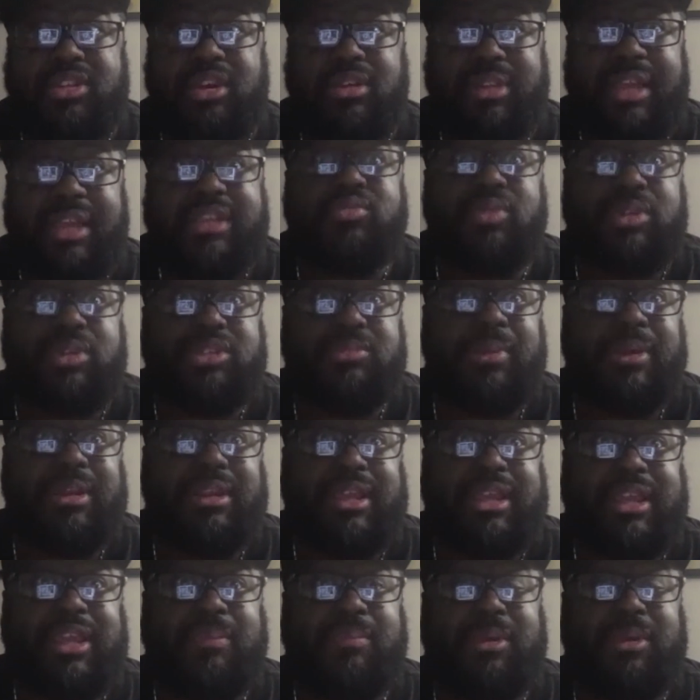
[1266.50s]
That's what's been
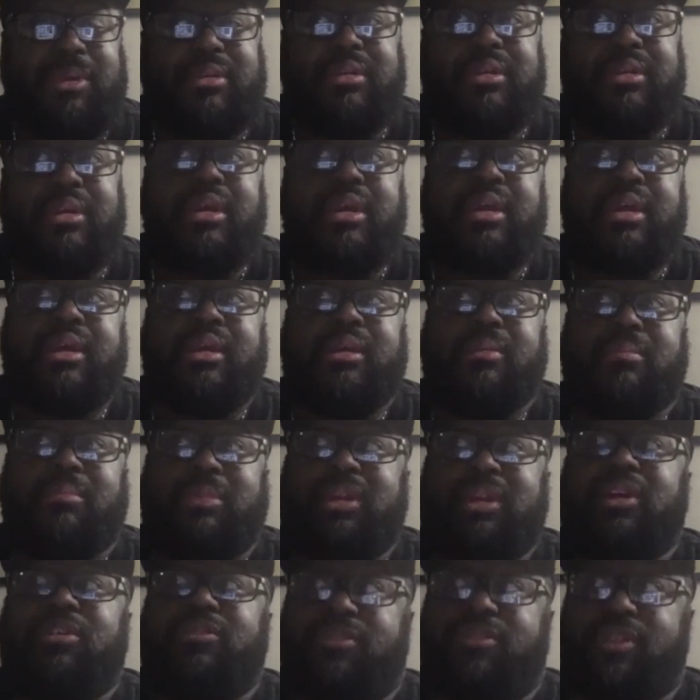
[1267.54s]
keeping me
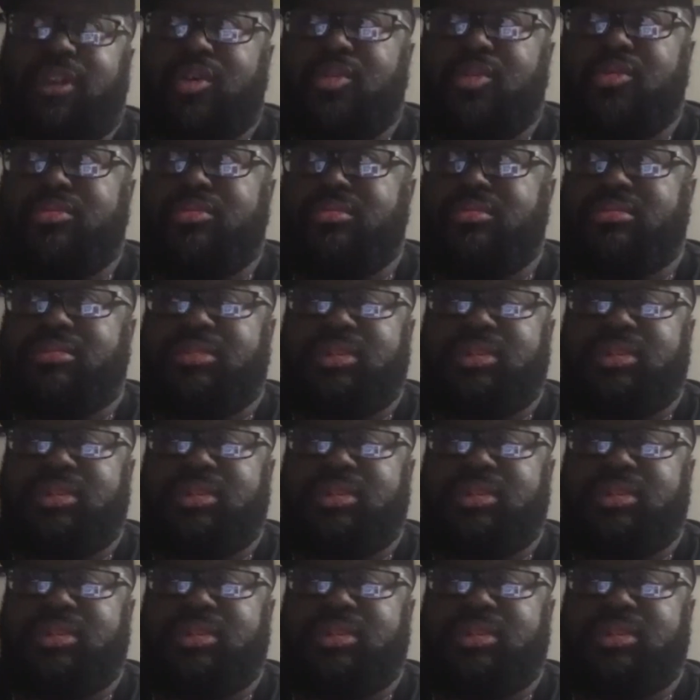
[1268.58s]
afloat,